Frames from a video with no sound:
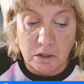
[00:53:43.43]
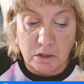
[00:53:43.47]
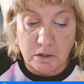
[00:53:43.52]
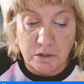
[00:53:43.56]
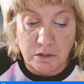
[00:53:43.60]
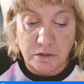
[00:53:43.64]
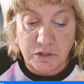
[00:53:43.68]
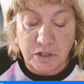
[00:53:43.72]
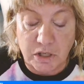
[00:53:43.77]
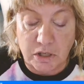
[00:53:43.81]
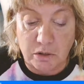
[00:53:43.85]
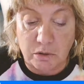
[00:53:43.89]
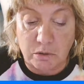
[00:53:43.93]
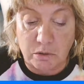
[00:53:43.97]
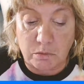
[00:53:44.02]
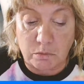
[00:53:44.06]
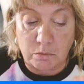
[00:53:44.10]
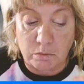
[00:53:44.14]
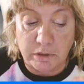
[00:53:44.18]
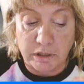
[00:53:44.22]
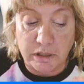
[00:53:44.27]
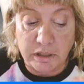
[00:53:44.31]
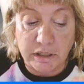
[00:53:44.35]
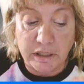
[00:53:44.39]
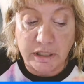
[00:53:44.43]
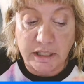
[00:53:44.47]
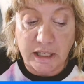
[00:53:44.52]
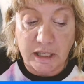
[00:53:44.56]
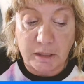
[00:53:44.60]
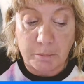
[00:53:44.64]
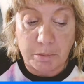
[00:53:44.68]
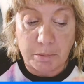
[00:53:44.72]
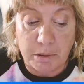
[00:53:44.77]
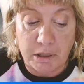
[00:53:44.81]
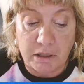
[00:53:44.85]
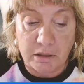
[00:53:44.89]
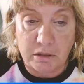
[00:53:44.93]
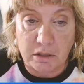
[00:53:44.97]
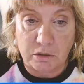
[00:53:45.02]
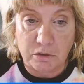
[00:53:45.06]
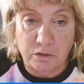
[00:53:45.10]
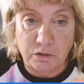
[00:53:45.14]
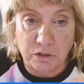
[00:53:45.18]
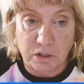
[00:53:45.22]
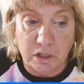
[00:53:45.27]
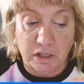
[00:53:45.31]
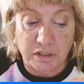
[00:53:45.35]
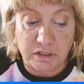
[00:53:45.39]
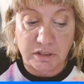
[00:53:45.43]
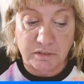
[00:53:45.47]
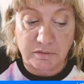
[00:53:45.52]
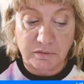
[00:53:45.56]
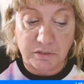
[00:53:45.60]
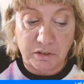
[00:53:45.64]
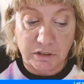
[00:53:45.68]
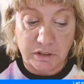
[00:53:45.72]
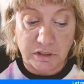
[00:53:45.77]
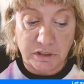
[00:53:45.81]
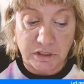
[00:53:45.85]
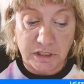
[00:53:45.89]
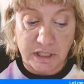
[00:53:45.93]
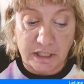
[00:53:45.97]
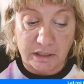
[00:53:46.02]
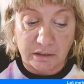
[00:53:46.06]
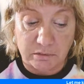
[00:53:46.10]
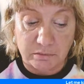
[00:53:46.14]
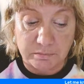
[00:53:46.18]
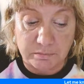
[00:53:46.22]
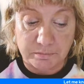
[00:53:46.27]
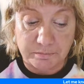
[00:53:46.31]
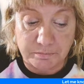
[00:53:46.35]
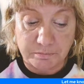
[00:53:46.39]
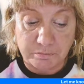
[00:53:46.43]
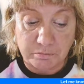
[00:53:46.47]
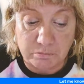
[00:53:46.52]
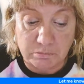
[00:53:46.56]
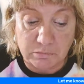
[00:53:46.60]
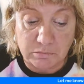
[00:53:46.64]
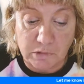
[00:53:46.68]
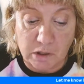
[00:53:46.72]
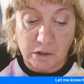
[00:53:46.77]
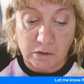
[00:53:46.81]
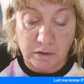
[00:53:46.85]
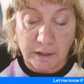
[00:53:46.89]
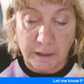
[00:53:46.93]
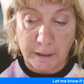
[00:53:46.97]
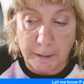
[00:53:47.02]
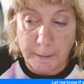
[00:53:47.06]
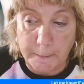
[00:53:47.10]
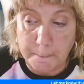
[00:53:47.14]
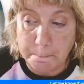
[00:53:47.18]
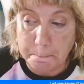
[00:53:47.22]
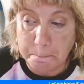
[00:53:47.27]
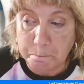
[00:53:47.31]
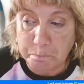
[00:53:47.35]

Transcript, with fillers: So really keeping those costs of goods down. All right.